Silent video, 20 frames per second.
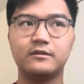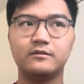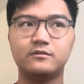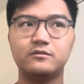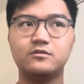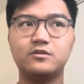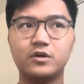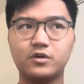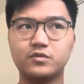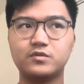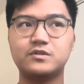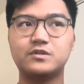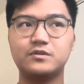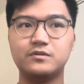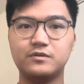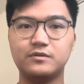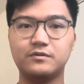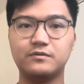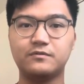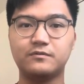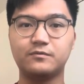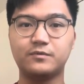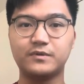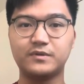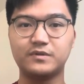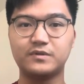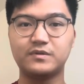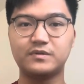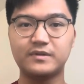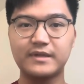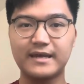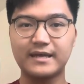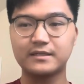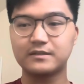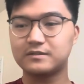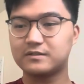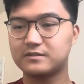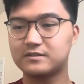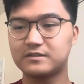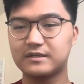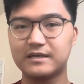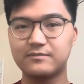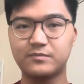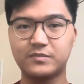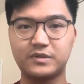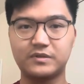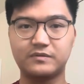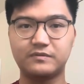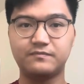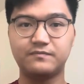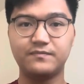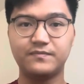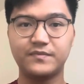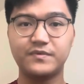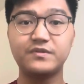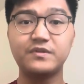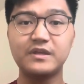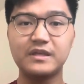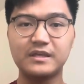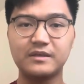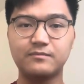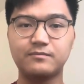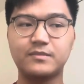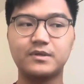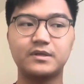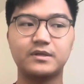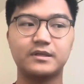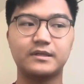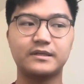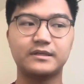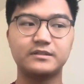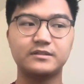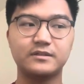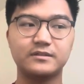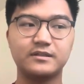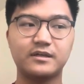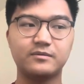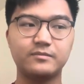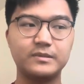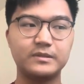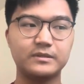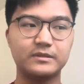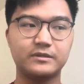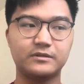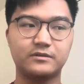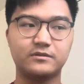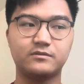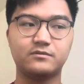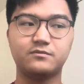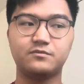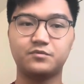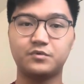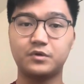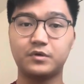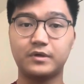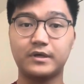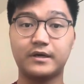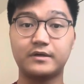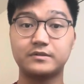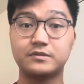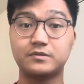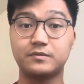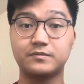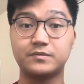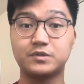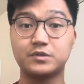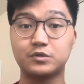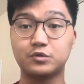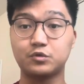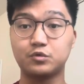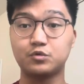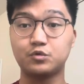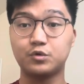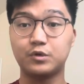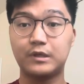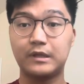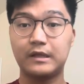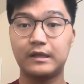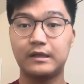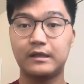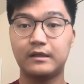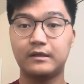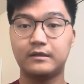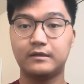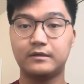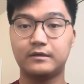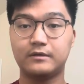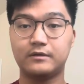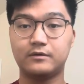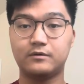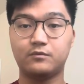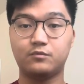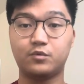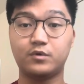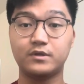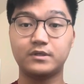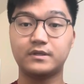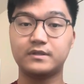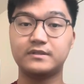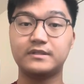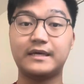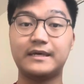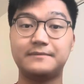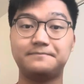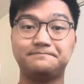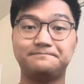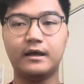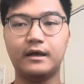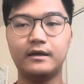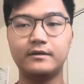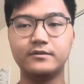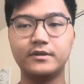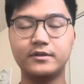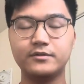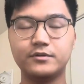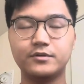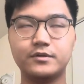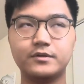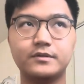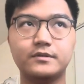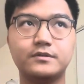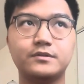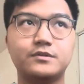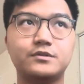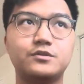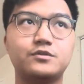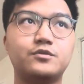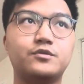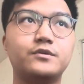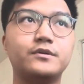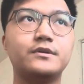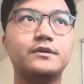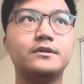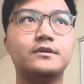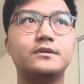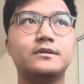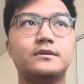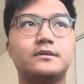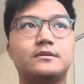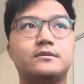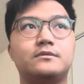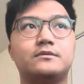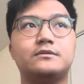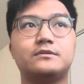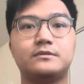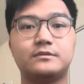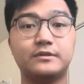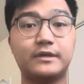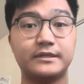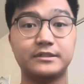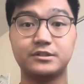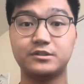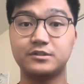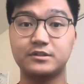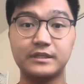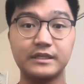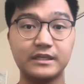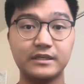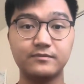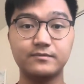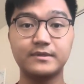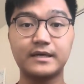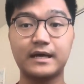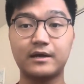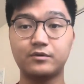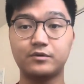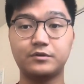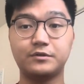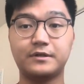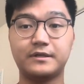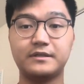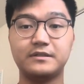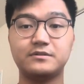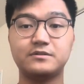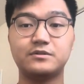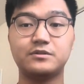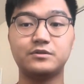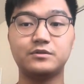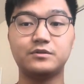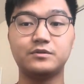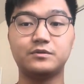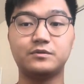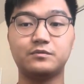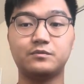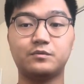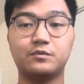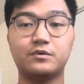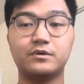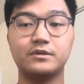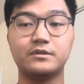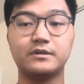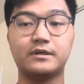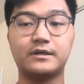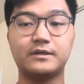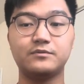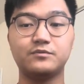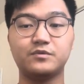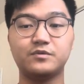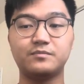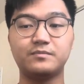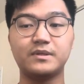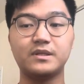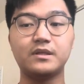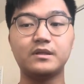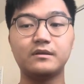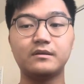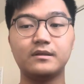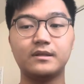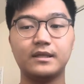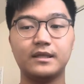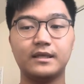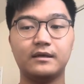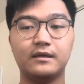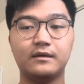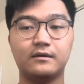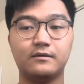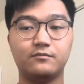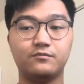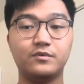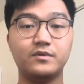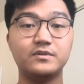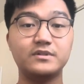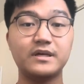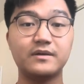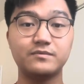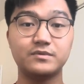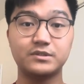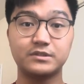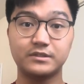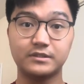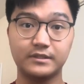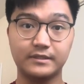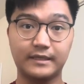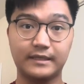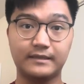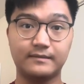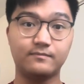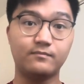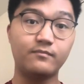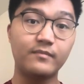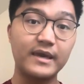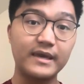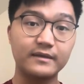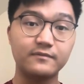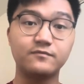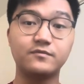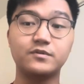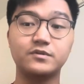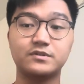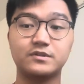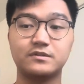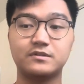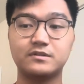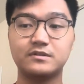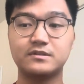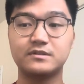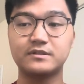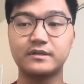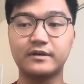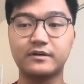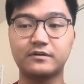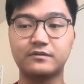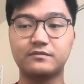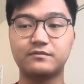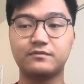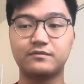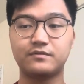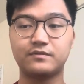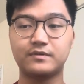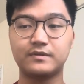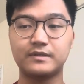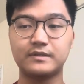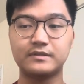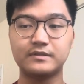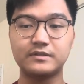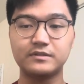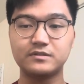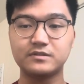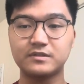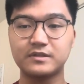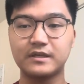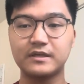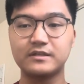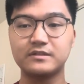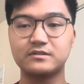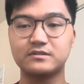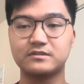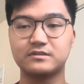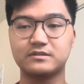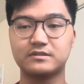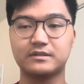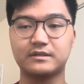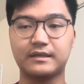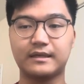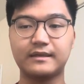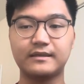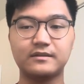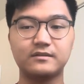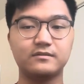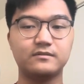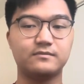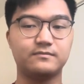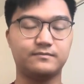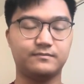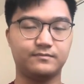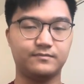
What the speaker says: go to with that type of theme, and I think that'll be really awesome to work on that. Another story slash theme that I would like to work on would be redemption and man versus self. In this case, I can